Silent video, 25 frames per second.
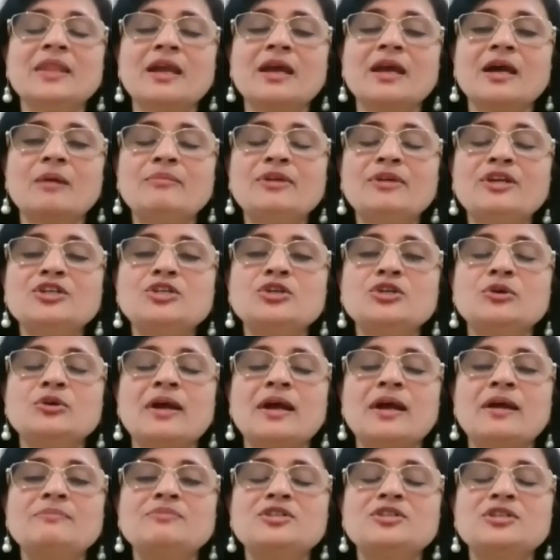coming to your
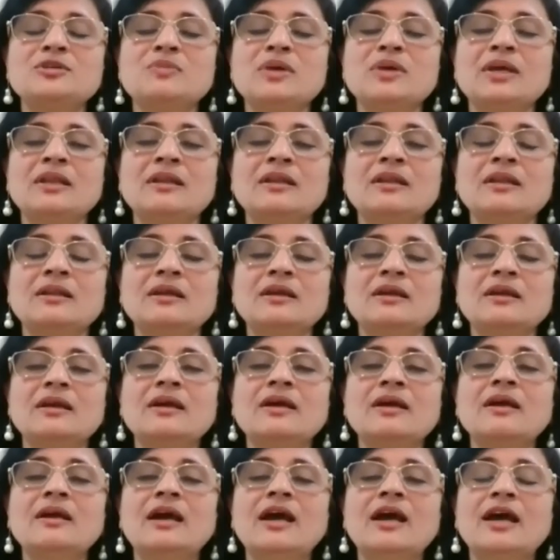abdomen
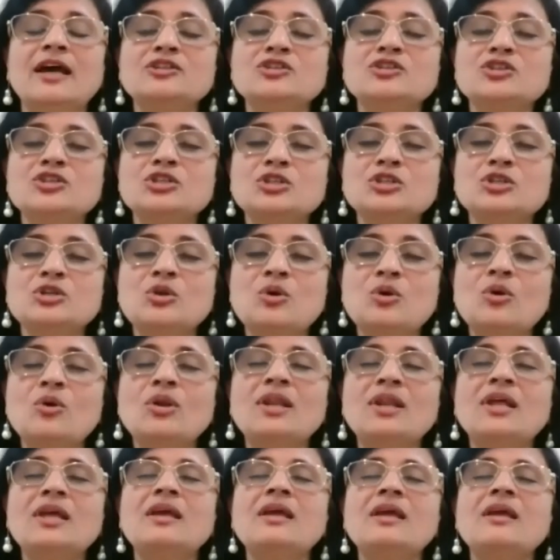and
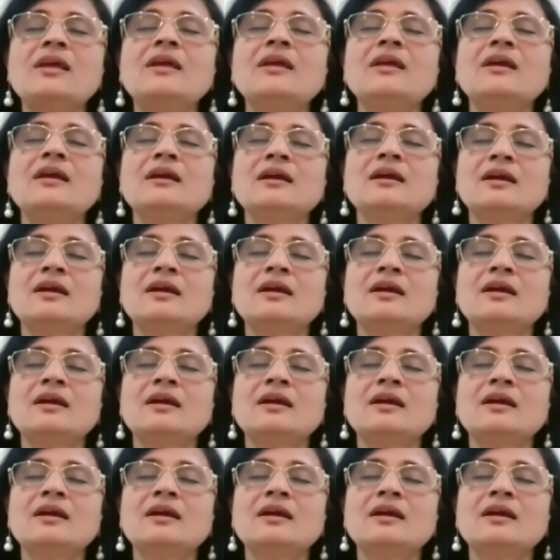slowly